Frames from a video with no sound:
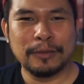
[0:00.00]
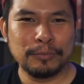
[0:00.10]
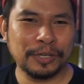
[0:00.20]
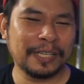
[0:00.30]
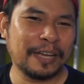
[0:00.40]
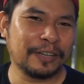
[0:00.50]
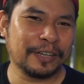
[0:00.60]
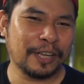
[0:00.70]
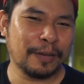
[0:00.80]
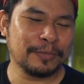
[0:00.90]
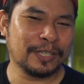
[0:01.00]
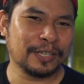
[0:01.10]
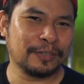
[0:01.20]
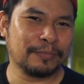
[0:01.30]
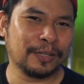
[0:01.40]
put it down on the comment
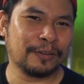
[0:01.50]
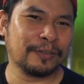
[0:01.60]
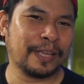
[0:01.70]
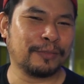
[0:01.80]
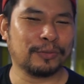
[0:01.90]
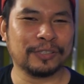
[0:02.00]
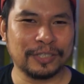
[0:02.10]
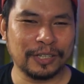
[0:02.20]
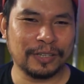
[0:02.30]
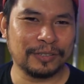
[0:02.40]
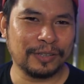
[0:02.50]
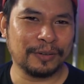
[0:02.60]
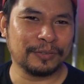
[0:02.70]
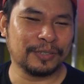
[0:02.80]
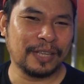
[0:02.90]
section below and we'll discuss
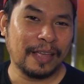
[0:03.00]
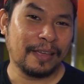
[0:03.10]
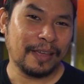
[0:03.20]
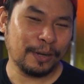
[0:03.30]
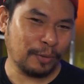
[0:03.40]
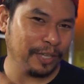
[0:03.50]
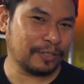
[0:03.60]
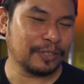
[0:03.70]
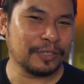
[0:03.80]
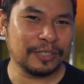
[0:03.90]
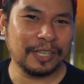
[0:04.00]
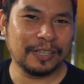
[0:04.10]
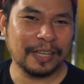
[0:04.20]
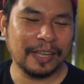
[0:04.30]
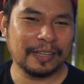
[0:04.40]
those. Anyways, this is
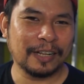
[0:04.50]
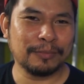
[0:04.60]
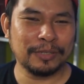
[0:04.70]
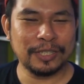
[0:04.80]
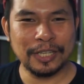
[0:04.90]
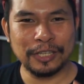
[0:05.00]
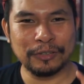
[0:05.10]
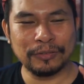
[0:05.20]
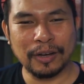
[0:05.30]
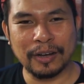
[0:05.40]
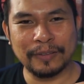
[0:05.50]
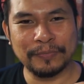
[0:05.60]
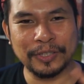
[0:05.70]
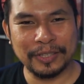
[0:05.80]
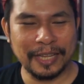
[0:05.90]
Ian again. I'll be seeing you
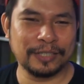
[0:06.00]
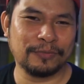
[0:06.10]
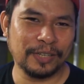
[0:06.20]
on the next